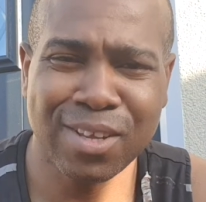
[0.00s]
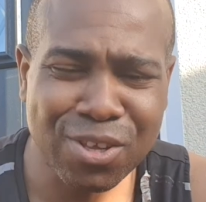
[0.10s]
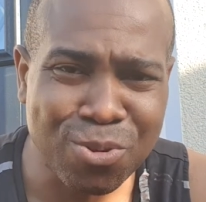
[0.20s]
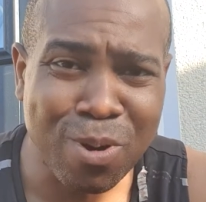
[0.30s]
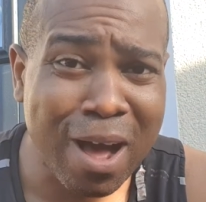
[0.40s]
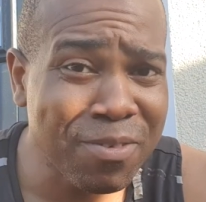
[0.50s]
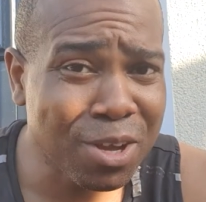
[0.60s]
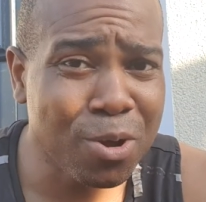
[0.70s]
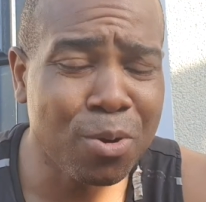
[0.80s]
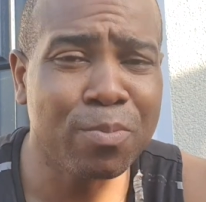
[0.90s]
You have a
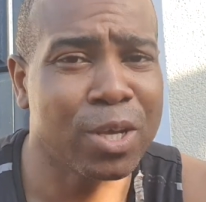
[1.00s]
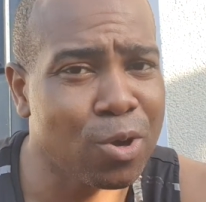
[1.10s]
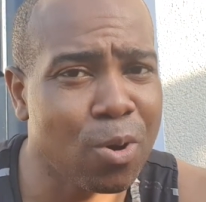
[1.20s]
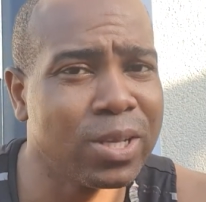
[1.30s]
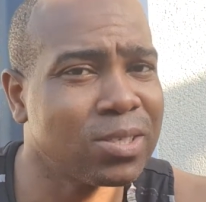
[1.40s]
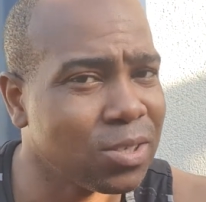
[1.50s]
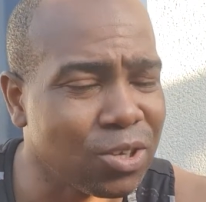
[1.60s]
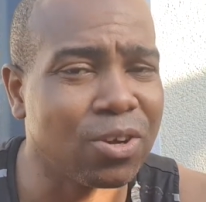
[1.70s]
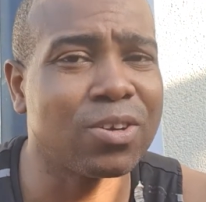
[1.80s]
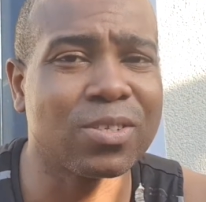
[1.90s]
goal. The goal is
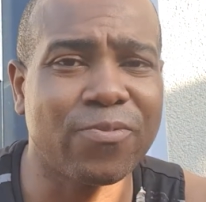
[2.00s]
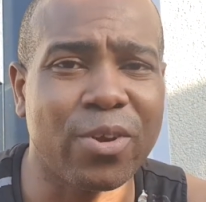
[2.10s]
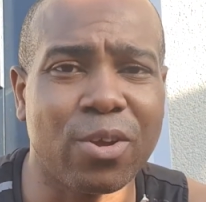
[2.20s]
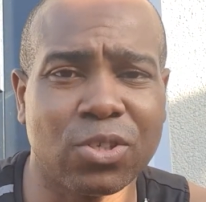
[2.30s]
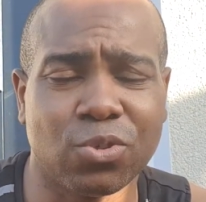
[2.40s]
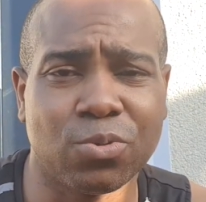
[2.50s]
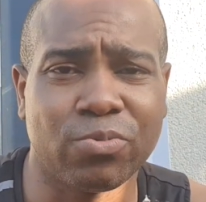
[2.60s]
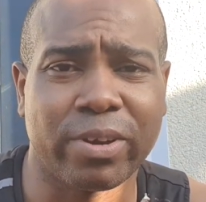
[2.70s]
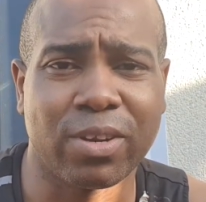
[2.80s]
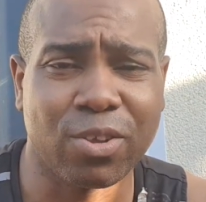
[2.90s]
you got to free your children.